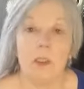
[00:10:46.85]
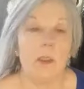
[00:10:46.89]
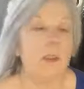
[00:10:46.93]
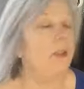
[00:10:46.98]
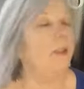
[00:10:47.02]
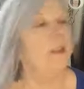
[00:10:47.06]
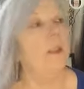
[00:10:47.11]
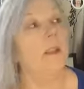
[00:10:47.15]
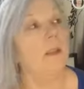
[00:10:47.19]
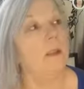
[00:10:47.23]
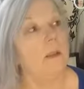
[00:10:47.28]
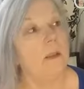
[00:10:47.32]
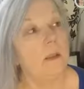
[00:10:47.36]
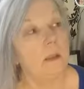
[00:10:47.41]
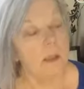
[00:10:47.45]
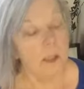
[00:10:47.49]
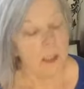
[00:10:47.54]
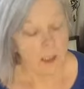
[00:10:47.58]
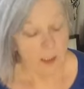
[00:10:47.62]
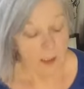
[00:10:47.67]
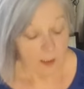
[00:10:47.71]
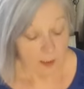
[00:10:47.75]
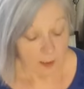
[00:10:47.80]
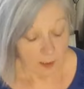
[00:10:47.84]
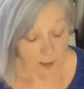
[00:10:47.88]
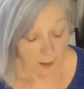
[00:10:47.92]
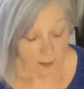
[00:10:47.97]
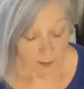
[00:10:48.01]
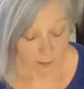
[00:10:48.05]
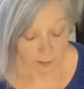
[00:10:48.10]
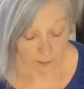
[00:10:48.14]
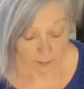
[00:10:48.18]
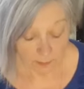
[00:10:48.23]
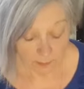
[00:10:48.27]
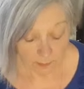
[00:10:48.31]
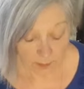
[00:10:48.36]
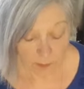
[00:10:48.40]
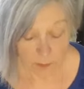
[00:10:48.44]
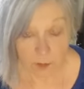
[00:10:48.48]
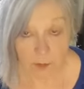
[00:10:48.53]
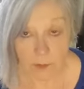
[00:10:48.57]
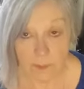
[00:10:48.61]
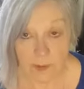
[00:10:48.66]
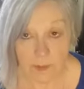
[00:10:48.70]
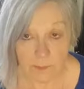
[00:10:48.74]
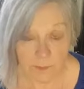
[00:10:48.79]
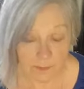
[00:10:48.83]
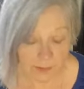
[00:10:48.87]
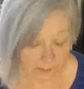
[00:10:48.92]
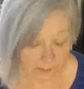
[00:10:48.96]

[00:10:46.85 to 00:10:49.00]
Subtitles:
I got yesterday. They are a bit